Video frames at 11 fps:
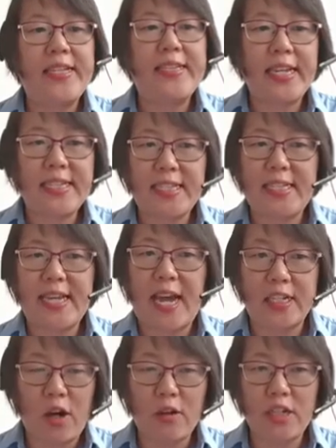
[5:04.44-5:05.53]
This
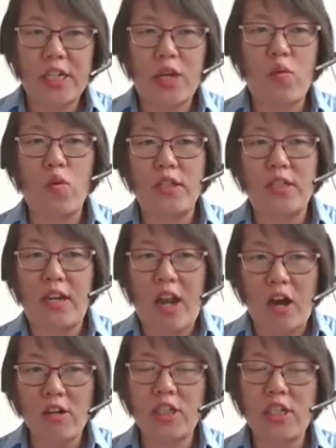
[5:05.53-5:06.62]
technology was
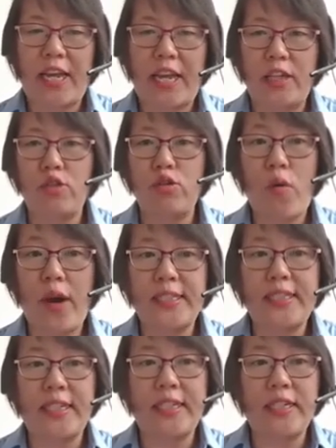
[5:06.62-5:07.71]
launched in
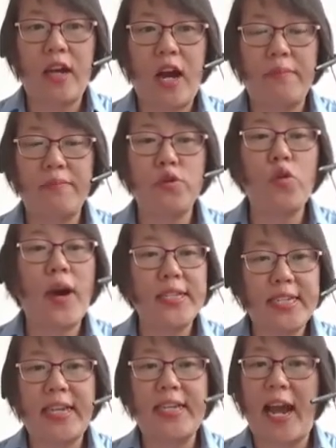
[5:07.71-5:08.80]

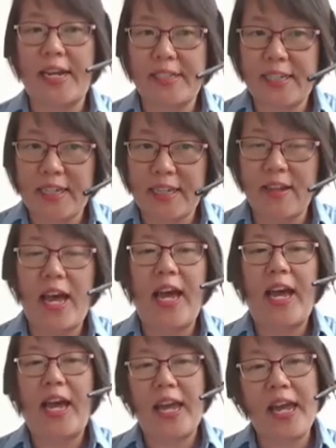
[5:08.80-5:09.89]
2019.
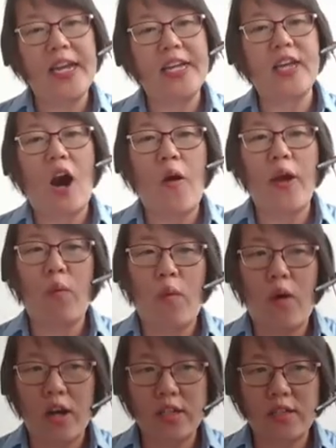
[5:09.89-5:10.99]
Here is how it
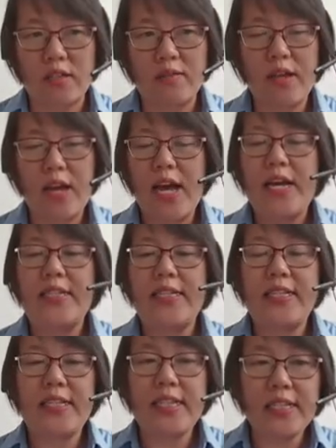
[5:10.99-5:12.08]
works. The
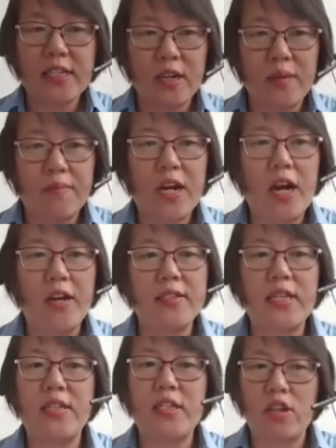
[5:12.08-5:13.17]
system
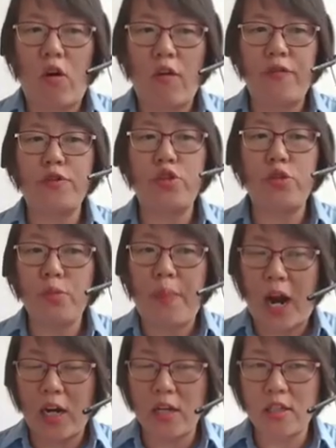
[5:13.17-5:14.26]
consists of two
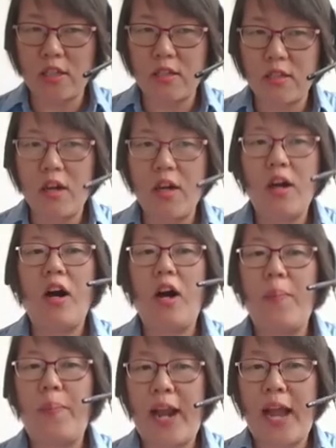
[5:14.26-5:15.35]
parts:
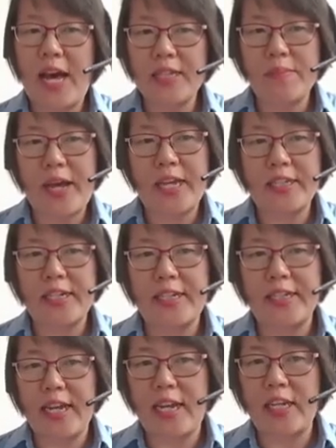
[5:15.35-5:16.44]
a plasmid
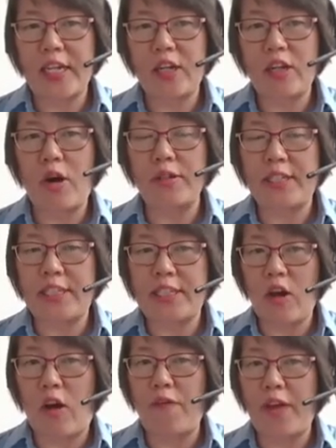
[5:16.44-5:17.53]
containing your gene
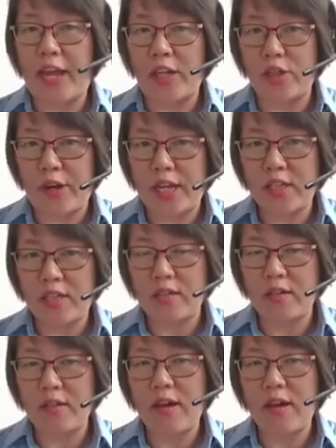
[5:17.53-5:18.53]
of interest